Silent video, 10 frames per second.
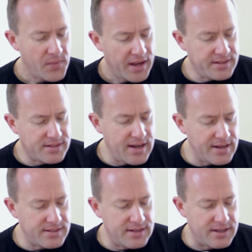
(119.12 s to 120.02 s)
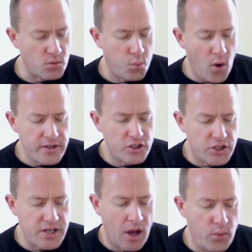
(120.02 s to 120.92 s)
It says this, "What
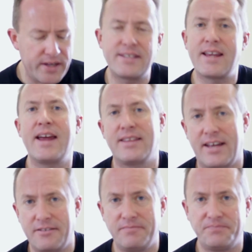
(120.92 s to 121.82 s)
shall we say then?